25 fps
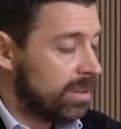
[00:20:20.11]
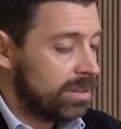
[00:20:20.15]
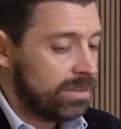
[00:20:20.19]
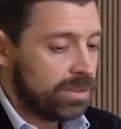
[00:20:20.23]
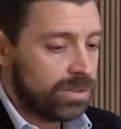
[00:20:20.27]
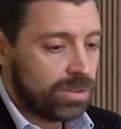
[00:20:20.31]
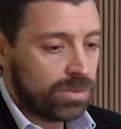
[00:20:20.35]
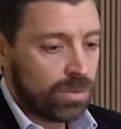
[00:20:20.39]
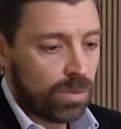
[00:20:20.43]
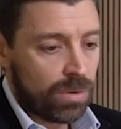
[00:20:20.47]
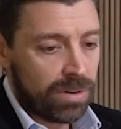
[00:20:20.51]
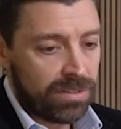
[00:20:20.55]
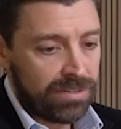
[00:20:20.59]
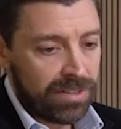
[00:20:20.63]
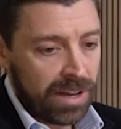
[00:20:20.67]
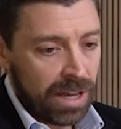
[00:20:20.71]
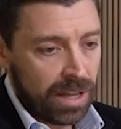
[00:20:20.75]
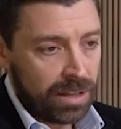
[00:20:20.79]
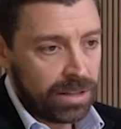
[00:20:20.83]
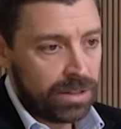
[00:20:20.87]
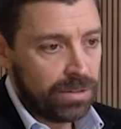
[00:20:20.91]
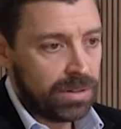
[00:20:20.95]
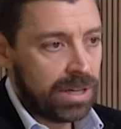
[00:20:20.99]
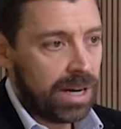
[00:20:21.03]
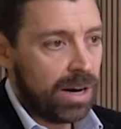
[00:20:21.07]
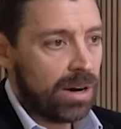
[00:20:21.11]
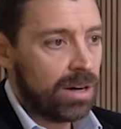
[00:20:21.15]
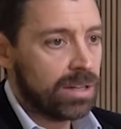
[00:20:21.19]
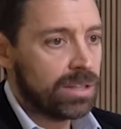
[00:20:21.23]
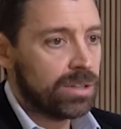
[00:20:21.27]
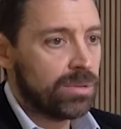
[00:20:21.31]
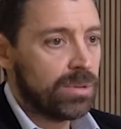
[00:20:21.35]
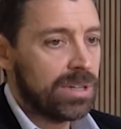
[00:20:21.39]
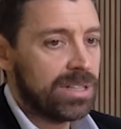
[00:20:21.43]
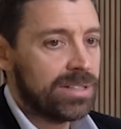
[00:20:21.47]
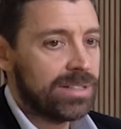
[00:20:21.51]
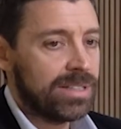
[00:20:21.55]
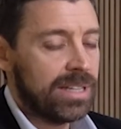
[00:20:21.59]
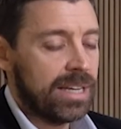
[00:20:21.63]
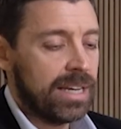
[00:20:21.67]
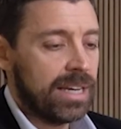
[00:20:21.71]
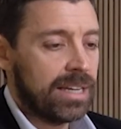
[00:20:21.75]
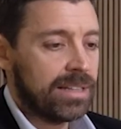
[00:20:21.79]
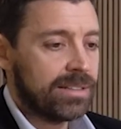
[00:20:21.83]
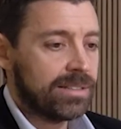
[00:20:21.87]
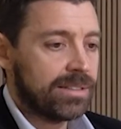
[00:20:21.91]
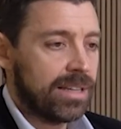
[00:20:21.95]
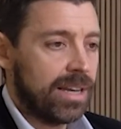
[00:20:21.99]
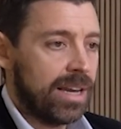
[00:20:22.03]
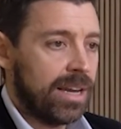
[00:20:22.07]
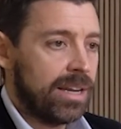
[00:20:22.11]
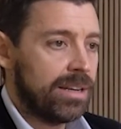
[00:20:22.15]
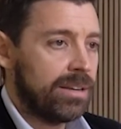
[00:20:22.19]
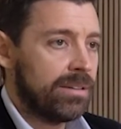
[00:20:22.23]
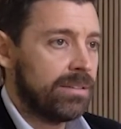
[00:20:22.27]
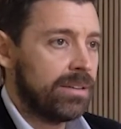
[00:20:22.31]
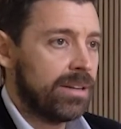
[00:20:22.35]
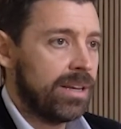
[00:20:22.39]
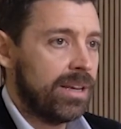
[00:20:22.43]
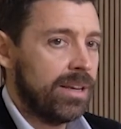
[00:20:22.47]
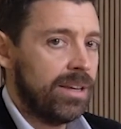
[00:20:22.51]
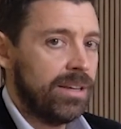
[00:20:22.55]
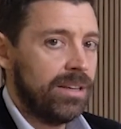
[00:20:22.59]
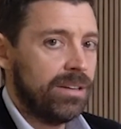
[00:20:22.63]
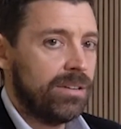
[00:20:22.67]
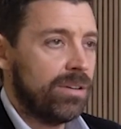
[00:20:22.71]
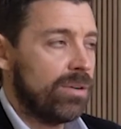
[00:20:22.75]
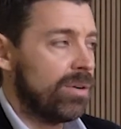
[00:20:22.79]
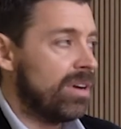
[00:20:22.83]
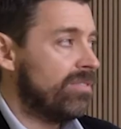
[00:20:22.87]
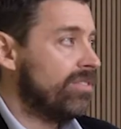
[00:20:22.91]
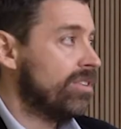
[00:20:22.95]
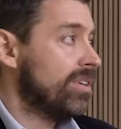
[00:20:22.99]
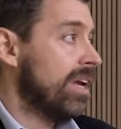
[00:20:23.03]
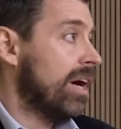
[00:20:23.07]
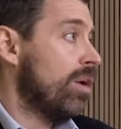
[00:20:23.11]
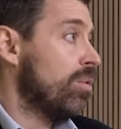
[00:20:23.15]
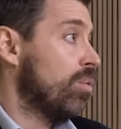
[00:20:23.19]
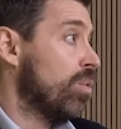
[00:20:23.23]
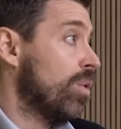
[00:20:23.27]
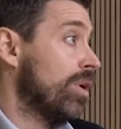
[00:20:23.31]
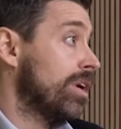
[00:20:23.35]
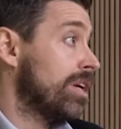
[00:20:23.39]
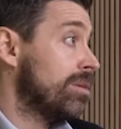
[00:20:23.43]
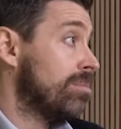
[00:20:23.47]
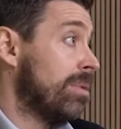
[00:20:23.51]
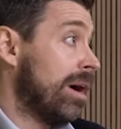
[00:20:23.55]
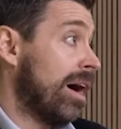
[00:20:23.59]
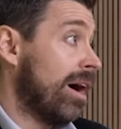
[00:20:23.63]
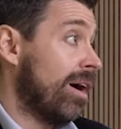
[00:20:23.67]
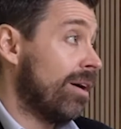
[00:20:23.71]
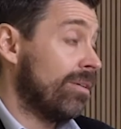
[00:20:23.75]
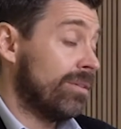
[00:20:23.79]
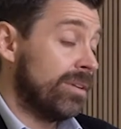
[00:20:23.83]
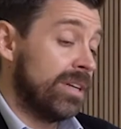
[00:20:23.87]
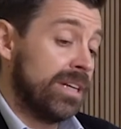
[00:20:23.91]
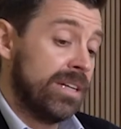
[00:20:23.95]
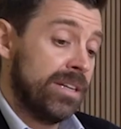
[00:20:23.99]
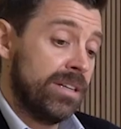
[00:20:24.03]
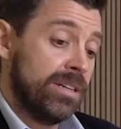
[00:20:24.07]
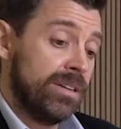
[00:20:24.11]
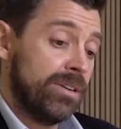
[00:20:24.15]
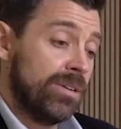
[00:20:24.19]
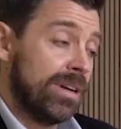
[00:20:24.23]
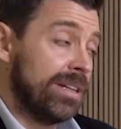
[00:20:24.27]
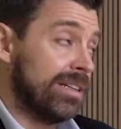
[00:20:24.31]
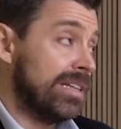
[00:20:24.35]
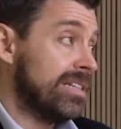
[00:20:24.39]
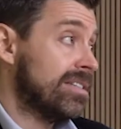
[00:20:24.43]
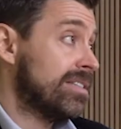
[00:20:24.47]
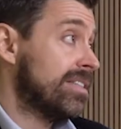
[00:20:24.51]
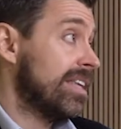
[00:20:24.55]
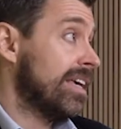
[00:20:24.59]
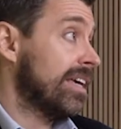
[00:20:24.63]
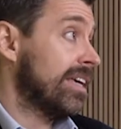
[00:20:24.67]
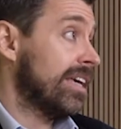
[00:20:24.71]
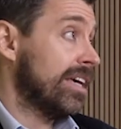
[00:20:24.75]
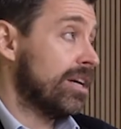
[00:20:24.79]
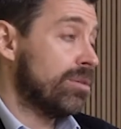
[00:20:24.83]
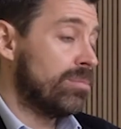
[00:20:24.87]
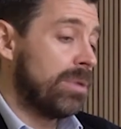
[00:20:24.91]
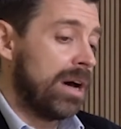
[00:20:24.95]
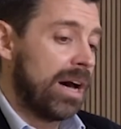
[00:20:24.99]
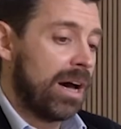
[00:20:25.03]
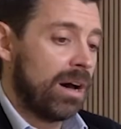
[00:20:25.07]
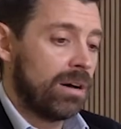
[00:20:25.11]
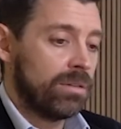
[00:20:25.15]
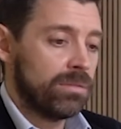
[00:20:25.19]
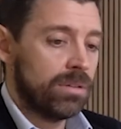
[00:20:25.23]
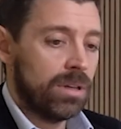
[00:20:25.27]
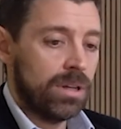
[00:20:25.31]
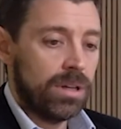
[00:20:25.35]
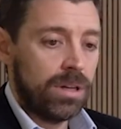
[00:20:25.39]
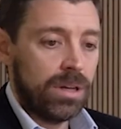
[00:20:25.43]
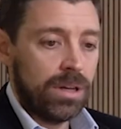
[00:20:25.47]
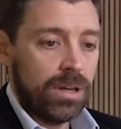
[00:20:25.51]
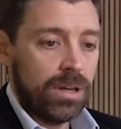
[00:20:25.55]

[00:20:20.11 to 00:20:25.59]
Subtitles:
store of value characteristics, and if you're not worried about it, you're at least thinking about